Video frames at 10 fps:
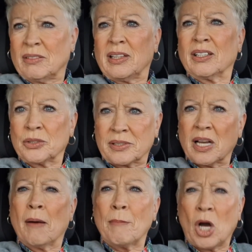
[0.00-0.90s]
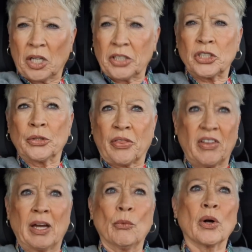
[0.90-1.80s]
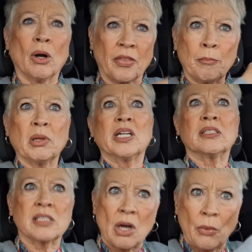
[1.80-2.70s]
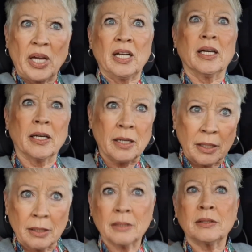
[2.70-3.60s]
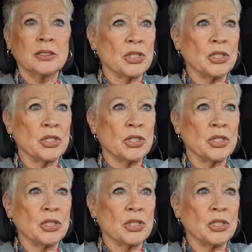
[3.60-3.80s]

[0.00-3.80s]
there's a monitor thing where all the blood's going in and